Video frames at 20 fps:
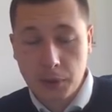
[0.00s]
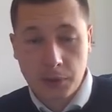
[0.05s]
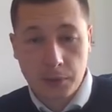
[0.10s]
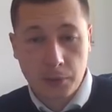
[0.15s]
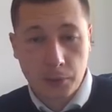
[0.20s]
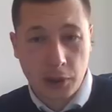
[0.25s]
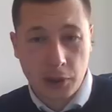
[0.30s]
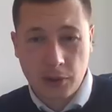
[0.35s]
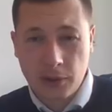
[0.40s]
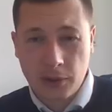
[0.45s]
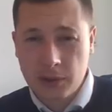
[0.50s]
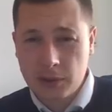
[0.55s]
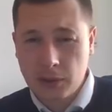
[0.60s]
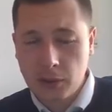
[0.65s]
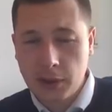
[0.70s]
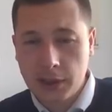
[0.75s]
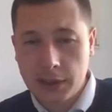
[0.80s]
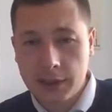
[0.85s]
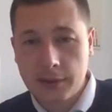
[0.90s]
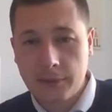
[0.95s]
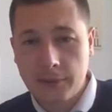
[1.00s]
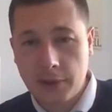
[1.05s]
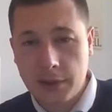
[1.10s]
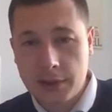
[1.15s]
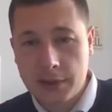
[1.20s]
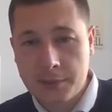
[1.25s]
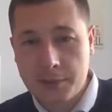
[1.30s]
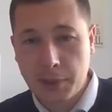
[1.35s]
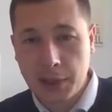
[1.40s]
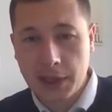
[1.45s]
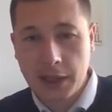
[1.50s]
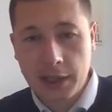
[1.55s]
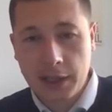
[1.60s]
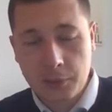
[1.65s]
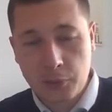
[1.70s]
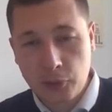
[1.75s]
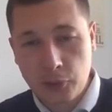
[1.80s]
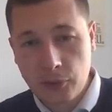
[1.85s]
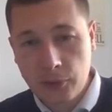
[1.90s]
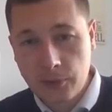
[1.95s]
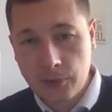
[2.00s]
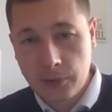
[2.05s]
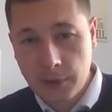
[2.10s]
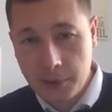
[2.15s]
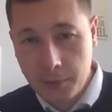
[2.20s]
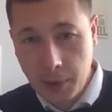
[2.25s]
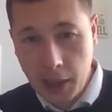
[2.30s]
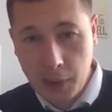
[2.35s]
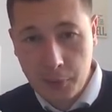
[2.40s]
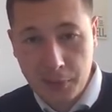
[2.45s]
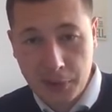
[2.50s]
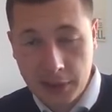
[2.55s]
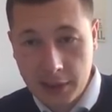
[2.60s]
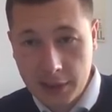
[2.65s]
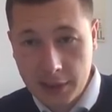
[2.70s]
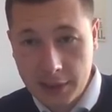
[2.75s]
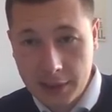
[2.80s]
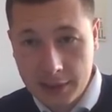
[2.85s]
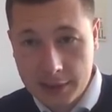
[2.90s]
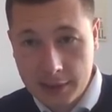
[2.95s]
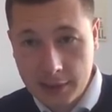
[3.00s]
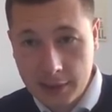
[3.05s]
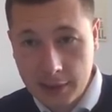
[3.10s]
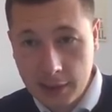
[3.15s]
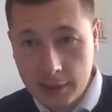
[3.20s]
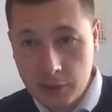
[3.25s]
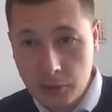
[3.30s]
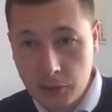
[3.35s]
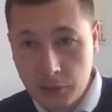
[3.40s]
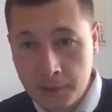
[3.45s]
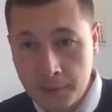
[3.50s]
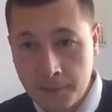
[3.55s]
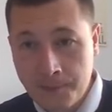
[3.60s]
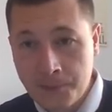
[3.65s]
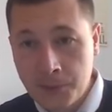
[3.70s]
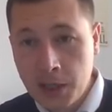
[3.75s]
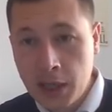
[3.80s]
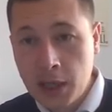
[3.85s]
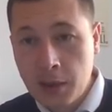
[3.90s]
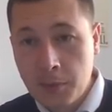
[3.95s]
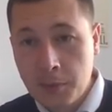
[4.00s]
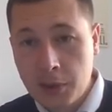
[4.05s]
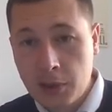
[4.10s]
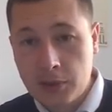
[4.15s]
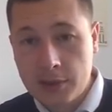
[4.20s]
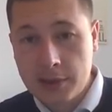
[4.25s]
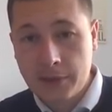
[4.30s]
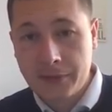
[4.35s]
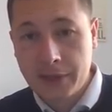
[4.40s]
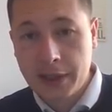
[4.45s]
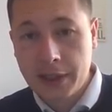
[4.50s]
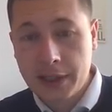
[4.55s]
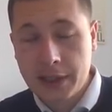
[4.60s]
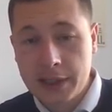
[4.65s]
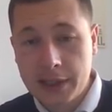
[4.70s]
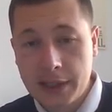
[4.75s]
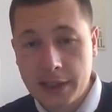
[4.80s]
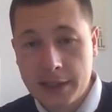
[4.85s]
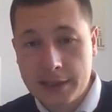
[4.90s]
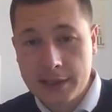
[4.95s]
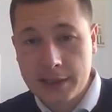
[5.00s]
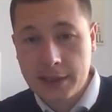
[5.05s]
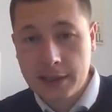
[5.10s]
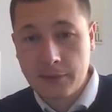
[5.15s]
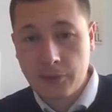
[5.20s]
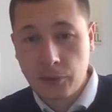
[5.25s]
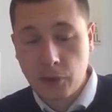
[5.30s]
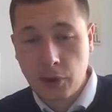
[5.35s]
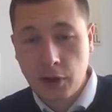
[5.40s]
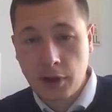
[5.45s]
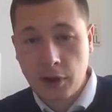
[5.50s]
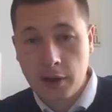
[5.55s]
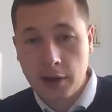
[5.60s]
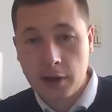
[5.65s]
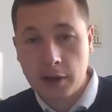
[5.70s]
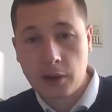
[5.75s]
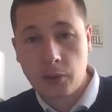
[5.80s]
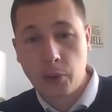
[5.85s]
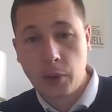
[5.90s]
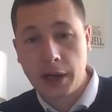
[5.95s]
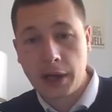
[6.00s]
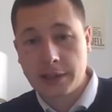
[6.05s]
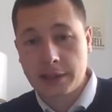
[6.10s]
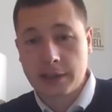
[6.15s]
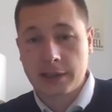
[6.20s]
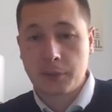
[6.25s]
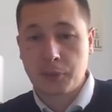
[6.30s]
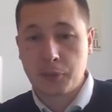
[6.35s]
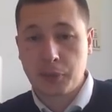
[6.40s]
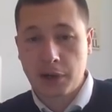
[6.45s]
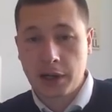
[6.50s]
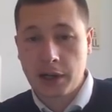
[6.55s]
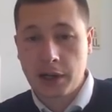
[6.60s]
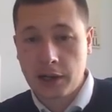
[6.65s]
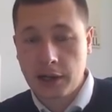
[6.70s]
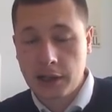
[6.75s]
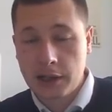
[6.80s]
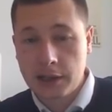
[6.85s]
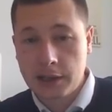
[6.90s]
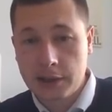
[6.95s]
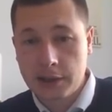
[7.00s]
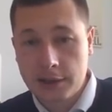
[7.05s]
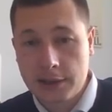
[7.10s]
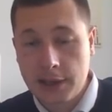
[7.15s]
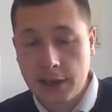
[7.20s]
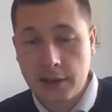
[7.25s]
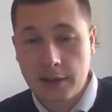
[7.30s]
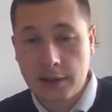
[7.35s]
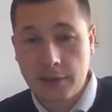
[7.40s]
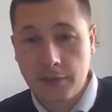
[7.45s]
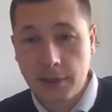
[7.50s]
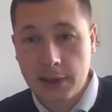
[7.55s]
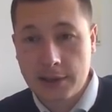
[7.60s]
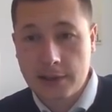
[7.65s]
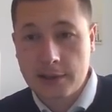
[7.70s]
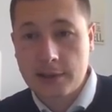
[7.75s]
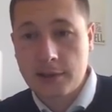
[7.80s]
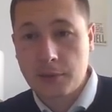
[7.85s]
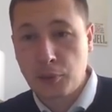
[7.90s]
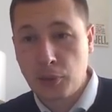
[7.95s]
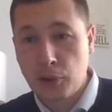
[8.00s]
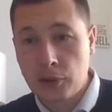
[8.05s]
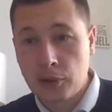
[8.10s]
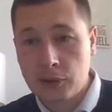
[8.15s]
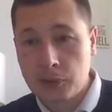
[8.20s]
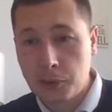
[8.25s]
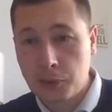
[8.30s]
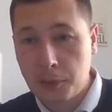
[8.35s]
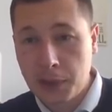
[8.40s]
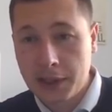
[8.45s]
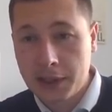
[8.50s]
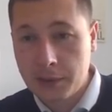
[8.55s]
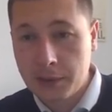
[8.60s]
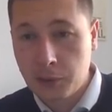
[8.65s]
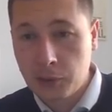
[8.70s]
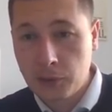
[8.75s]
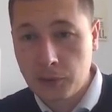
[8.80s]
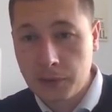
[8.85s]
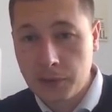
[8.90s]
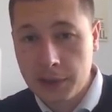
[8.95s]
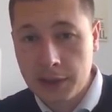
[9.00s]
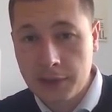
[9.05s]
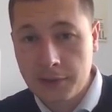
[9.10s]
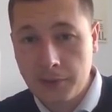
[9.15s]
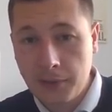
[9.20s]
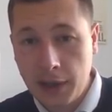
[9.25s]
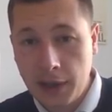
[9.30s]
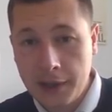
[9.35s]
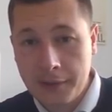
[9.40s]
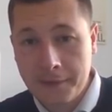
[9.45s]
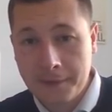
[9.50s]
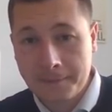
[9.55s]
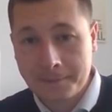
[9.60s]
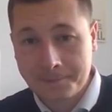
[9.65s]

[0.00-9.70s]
We are going to look at that first, but that move, in my opinion, isn't that good, because after e takes d4, white temporarily sacrifices the pawn to play the move e5.